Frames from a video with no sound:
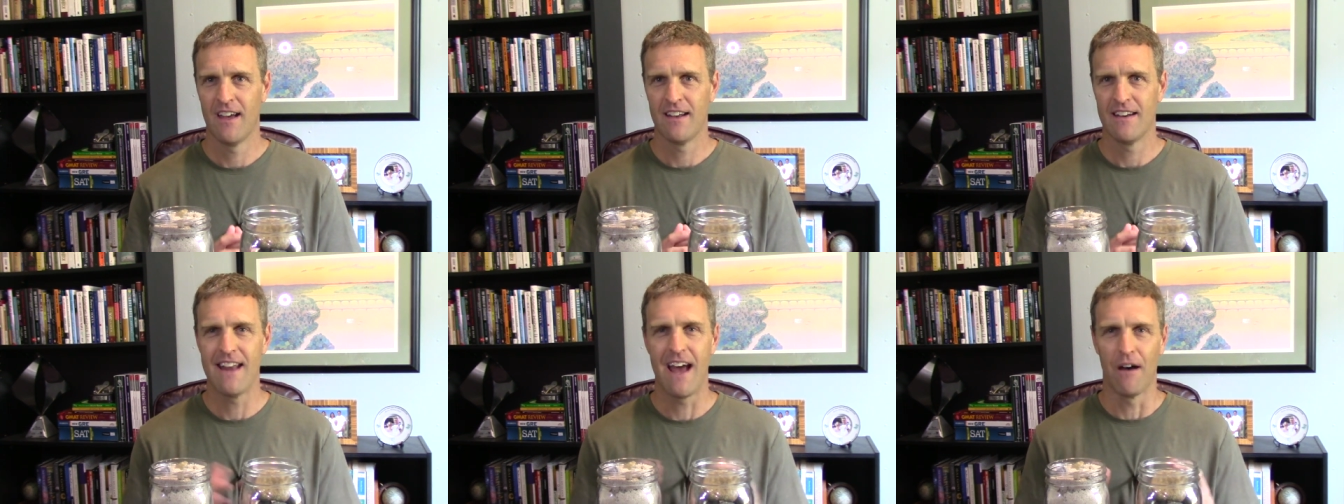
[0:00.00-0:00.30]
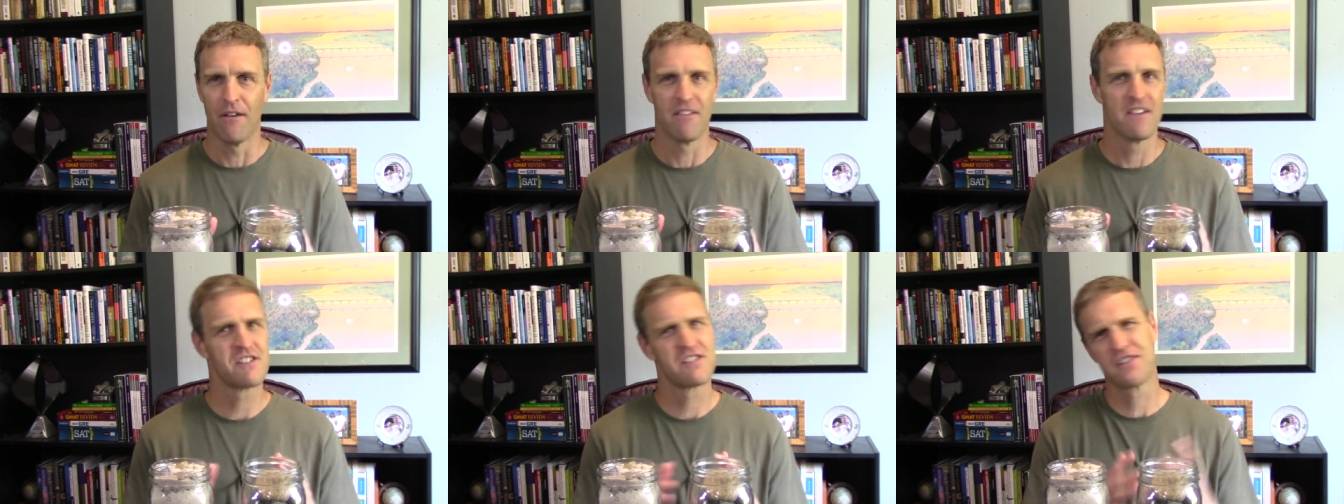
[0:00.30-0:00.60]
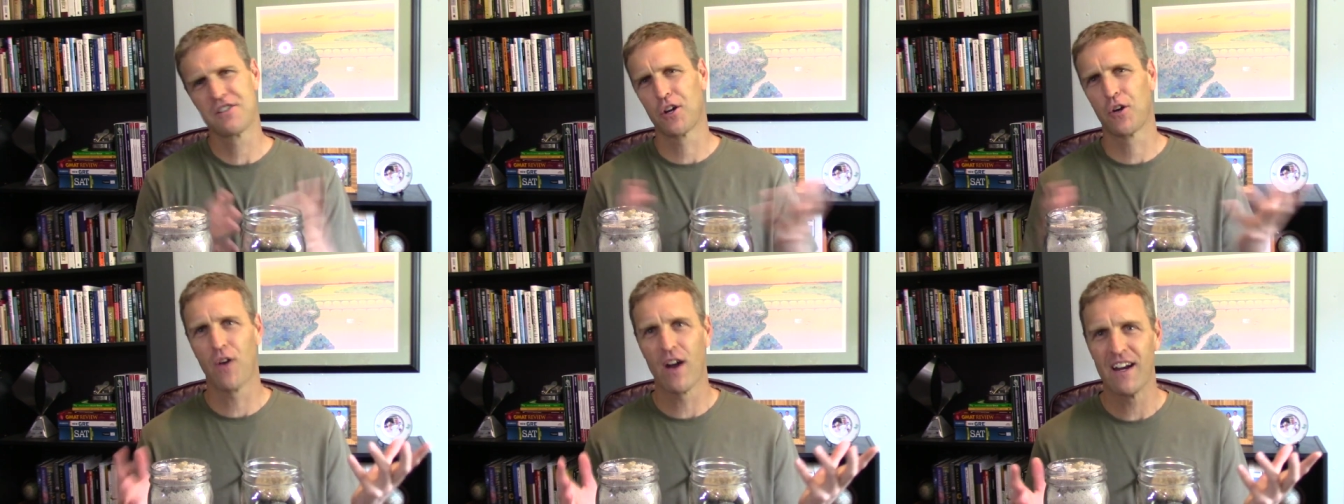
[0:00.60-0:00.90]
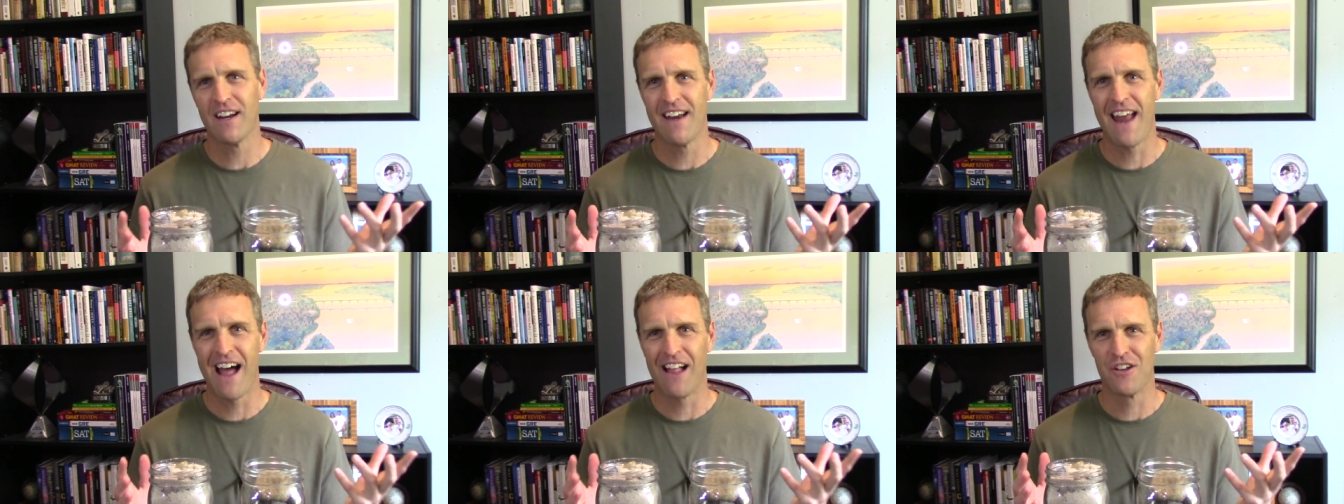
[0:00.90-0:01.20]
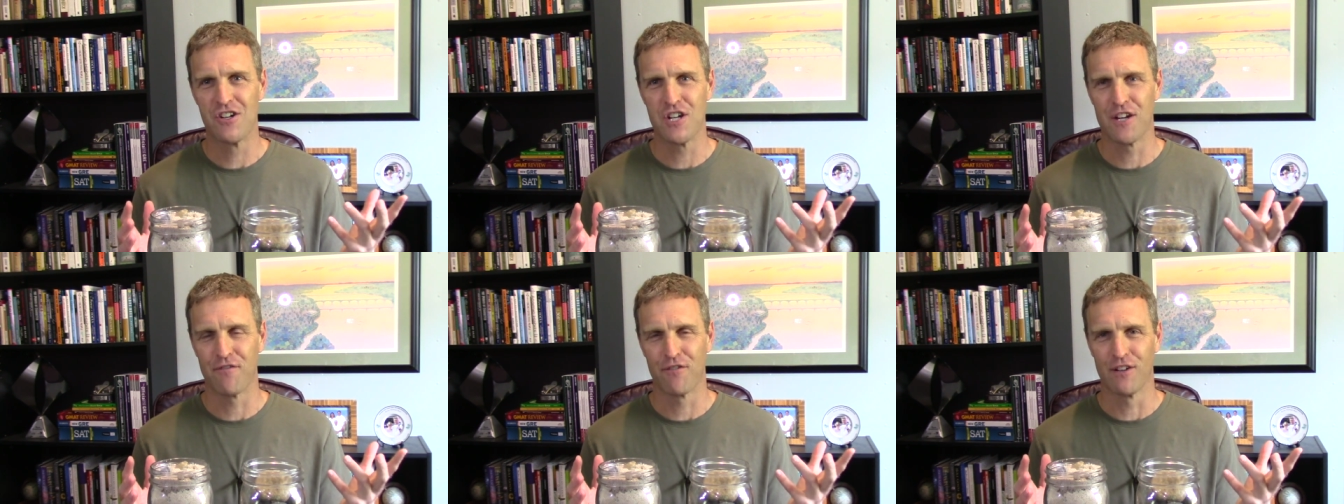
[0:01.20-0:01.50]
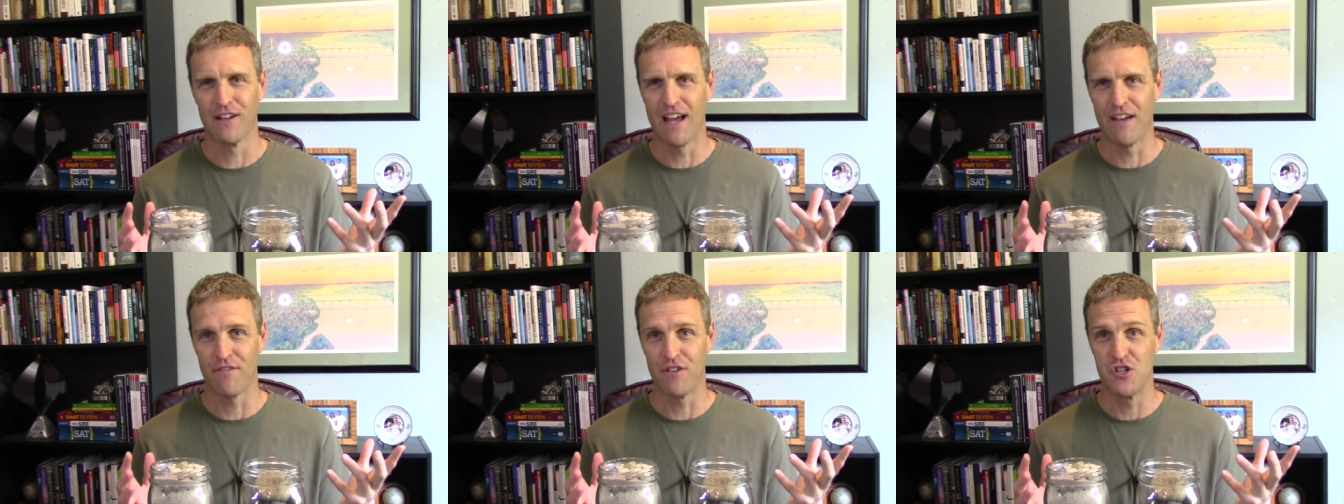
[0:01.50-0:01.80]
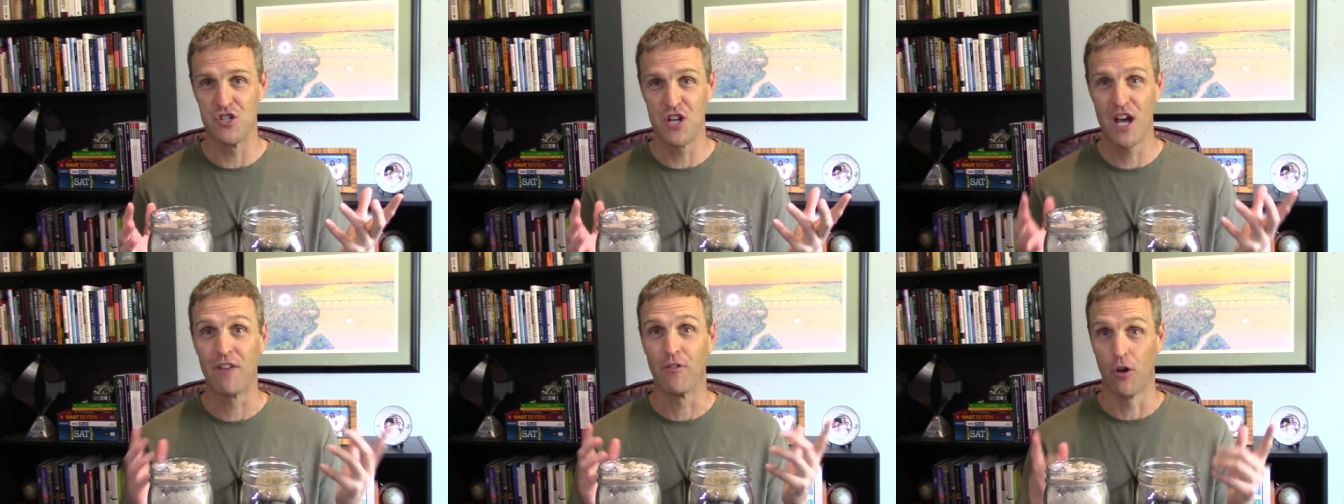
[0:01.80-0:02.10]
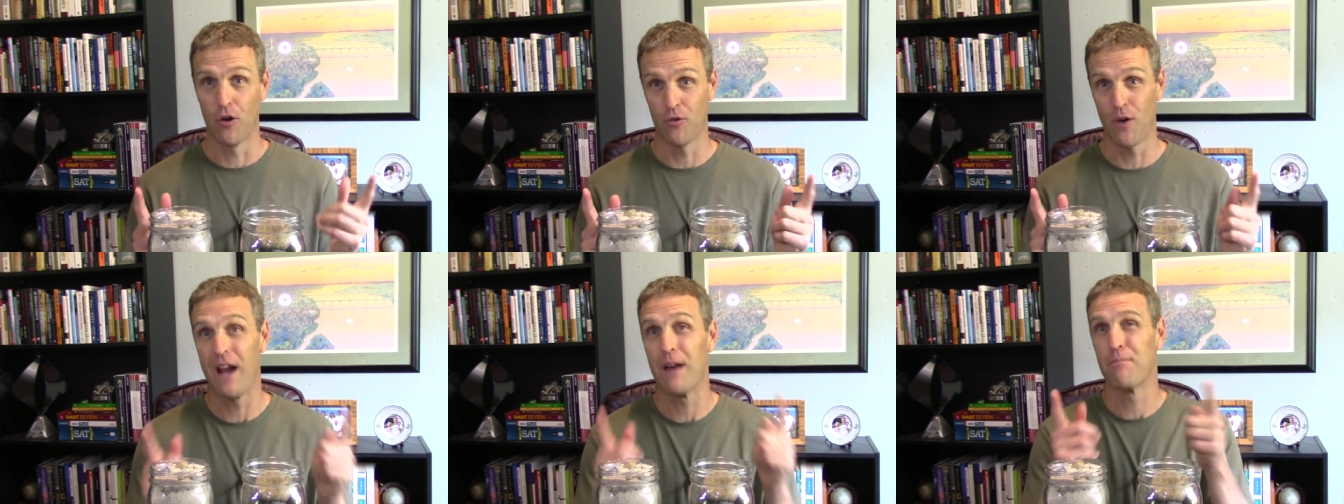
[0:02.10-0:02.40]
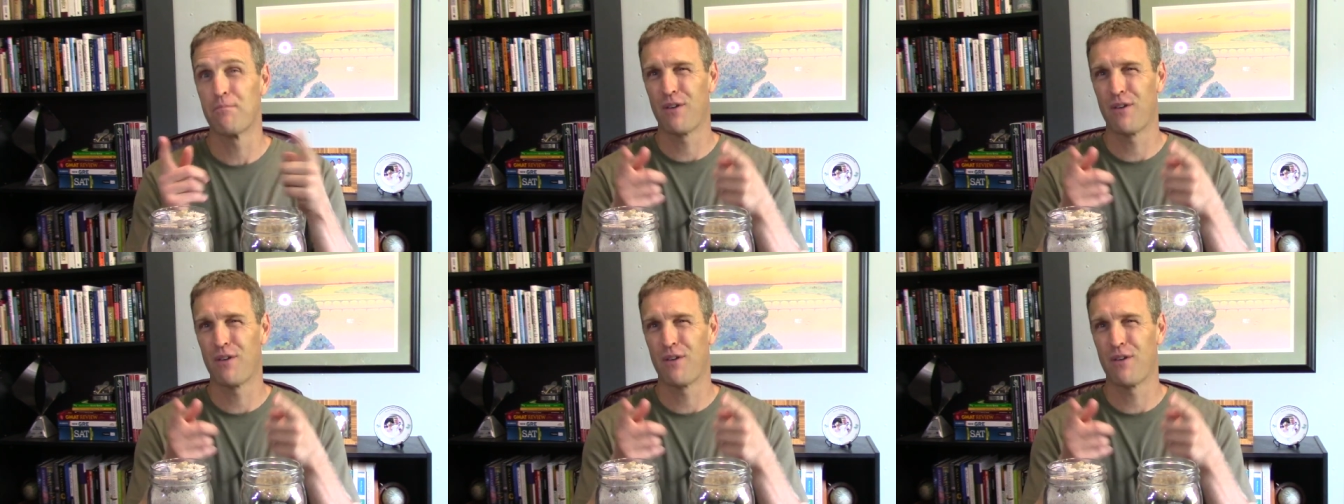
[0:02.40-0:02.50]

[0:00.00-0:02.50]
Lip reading: Now, this is a great analogy for life in general, right?